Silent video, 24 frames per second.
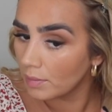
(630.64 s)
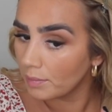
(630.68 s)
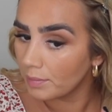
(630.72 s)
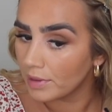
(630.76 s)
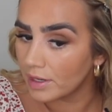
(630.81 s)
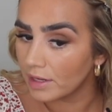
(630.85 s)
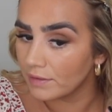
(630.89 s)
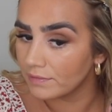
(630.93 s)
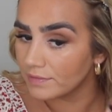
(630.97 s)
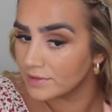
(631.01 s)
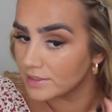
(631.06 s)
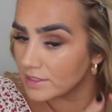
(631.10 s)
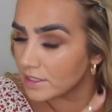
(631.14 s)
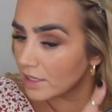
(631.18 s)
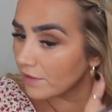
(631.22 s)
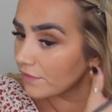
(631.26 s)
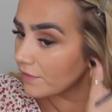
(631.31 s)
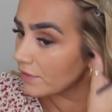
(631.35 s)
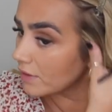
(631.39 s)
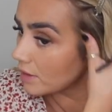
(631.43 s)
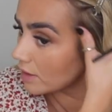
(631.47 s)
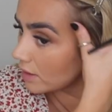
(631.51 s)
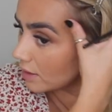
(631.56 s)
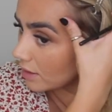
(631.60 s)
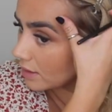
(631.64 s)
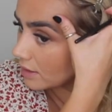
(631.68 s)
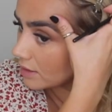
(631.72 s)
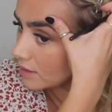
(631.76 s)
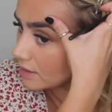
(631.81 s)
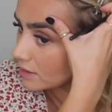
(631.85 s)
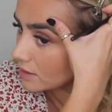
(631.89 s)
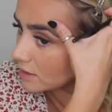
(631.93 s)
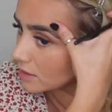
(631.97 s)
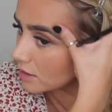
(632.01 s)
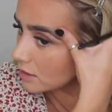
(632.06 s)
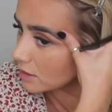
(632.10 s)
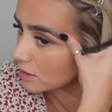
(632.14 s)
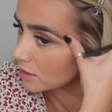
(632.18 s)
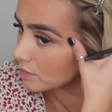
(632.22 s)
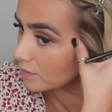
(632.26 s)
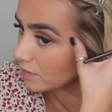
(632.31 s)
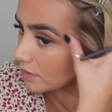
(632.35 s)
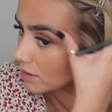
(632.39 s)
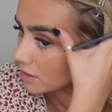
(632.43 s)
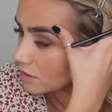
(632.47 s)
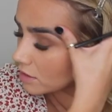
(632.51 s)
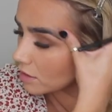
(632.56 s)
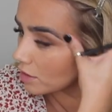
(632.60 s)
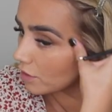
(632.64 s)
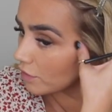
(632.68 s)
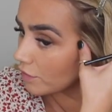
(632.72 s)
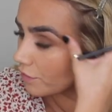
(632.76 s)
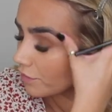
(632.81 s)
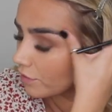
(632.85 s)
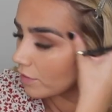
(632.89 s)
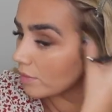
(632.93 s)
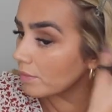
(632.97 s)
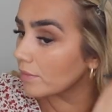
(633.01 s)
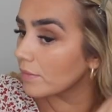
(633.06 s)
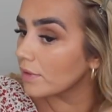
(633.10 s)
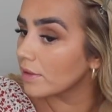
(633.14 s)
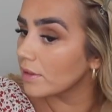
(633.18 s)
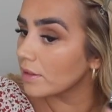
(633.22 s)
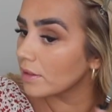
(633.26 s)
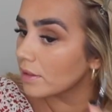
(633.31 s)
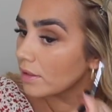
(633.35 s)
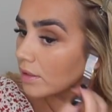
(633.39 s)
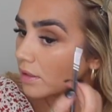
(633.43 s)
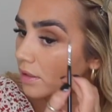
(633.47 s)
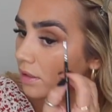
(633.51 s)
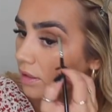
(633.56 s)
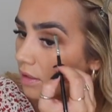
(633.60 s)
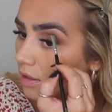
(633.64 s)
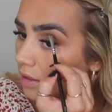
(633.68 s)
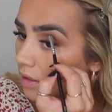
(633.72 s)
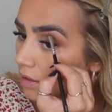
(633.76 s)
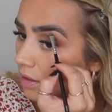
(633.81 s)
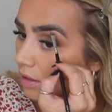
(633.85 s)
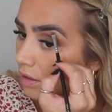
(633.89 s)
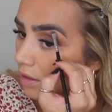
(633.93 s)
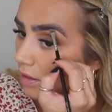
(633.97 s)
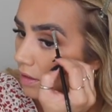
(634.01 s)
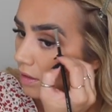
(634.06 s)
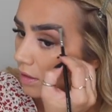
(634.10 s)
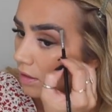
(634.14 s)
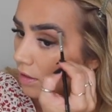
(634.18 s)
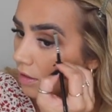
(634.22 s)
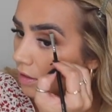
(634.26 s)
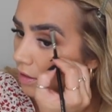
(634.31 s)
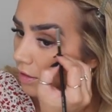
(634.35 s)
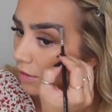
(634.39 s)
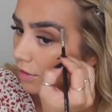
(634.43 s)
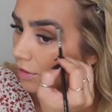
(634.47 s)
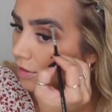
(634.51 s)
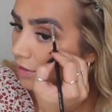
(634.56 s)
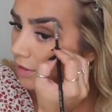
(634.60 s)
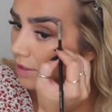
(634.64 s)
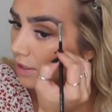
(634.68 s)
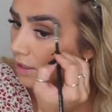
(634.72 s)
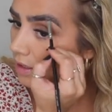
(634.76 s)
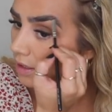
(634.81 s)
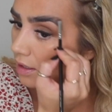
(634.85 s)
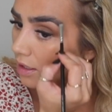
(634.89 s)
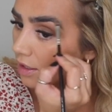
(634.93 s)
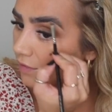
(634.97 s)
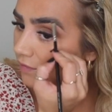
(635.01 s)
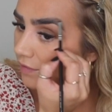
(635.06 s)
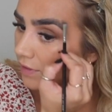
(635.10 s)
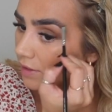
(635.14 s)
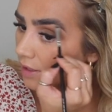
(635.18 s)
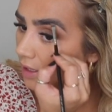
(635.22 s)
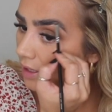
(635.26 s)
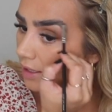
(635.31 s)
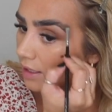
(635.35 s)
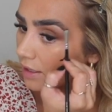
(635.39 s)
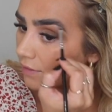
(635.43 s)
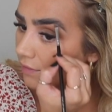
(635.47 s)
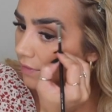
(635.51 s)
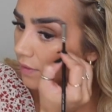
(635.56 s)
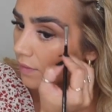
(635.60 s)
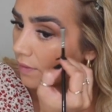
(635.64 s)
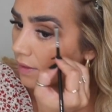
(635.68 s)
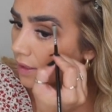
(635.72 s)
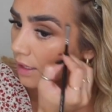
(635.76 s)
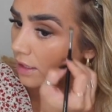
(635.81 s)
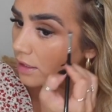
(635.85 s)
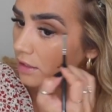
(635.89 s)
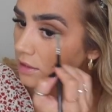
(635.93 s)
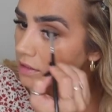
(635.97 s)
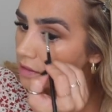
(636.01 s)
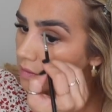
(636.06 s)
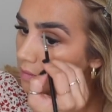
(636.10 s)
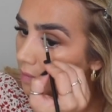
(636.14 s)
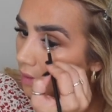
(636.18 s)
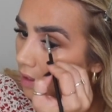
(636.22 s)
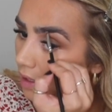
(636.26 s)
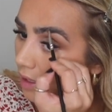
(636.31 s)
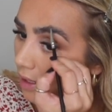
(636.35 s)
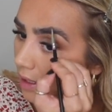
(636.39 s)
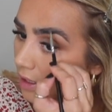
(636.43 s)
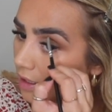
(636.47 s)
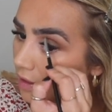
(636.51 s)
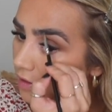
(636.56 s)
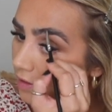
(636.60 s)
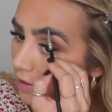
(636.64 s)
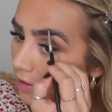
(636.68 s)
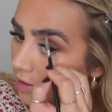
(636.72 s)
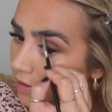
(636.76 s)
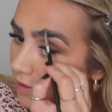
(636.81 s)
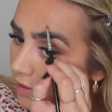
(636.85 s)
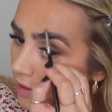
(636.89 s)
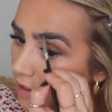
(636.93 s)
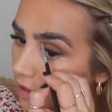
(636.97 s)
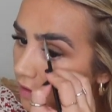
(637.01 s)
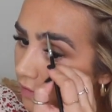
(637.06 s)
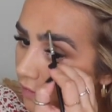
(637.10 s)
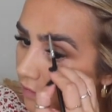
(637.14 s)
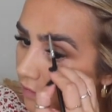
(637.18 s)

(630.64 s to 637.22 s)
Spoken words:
But I've definitely distanced myself from the thick, I feel like everyone has, but like the thick,